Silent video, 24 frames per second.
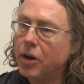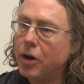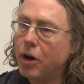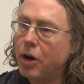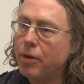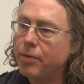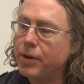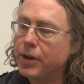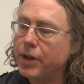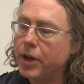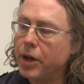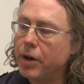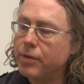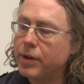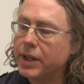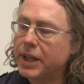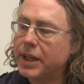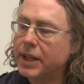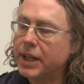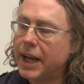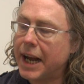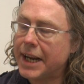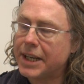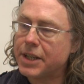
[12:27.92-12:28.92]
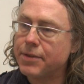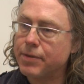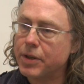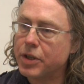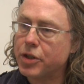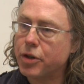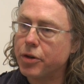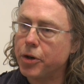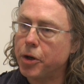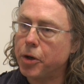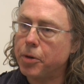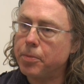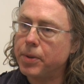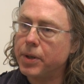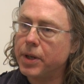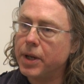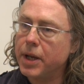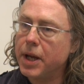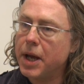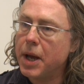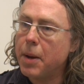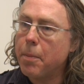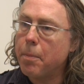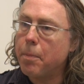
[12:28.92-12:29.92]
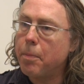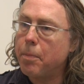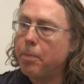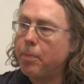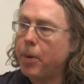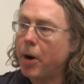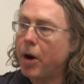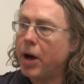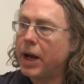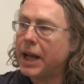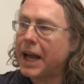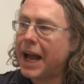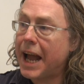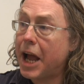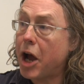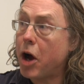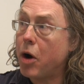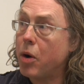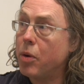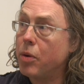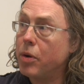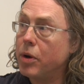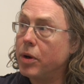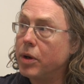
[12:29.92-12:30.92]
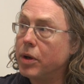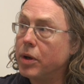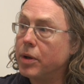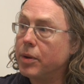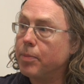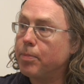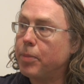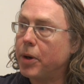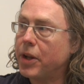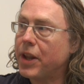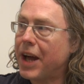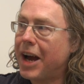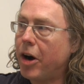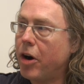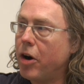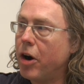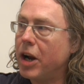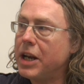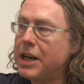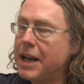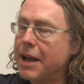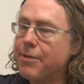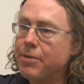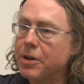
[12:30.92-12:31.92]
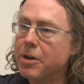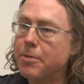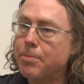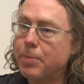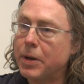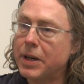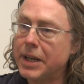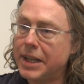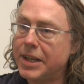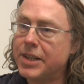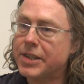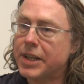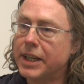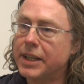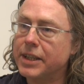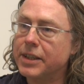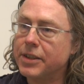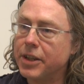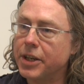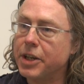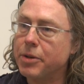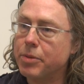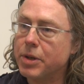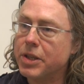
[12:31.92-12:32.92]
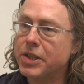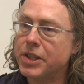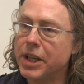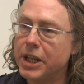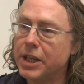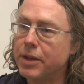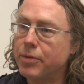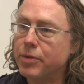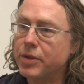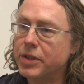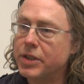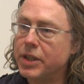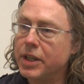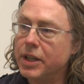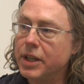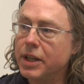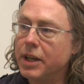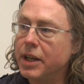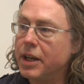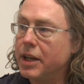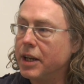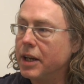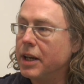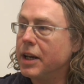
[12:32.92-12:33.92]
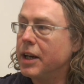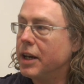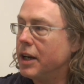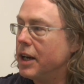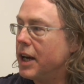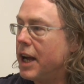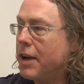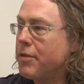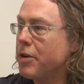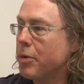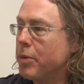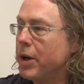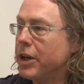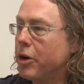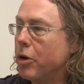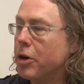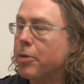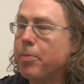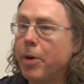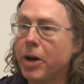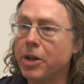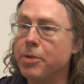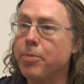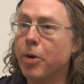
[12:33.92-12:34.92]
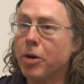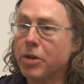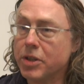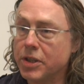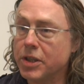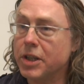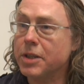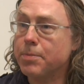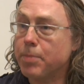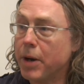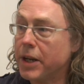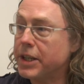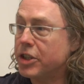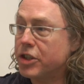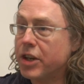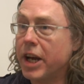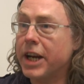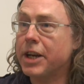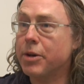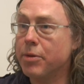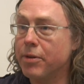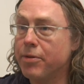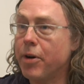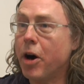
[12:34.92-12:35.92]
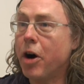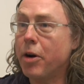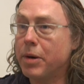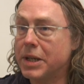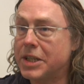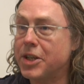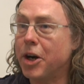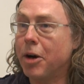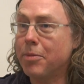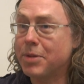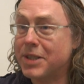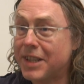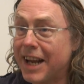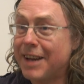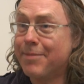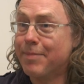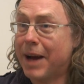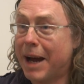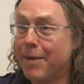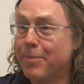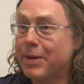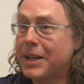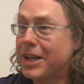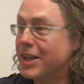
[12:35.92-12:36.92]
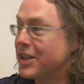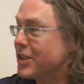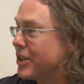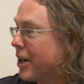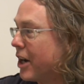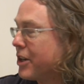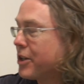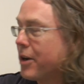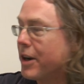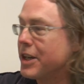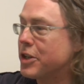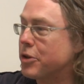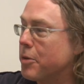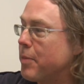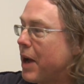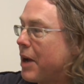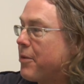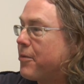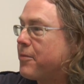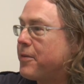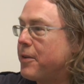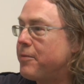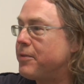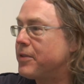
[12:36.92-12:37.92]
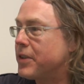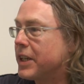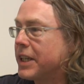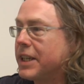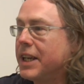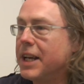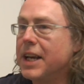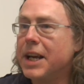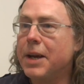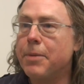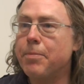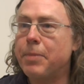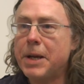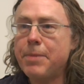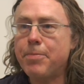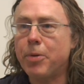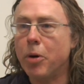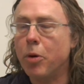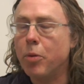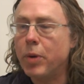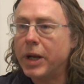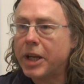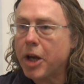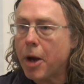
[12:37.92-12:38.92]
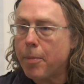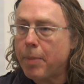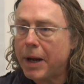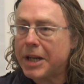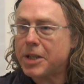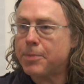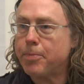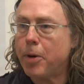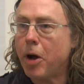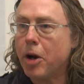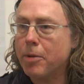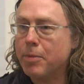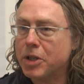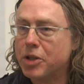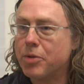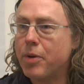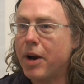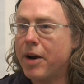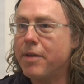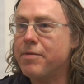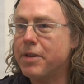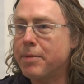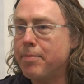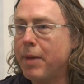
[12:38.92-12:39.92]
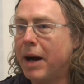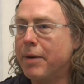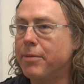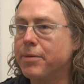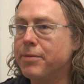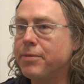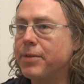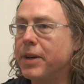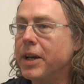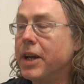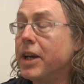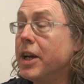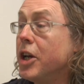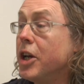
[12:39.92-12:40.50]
of an activist group by the high level of policing that it receives, everyone in Occupy democracy is bloody Che Guevara times 10, man, because, you know, you're only talking about 50 people. We go back to Parliament Square every month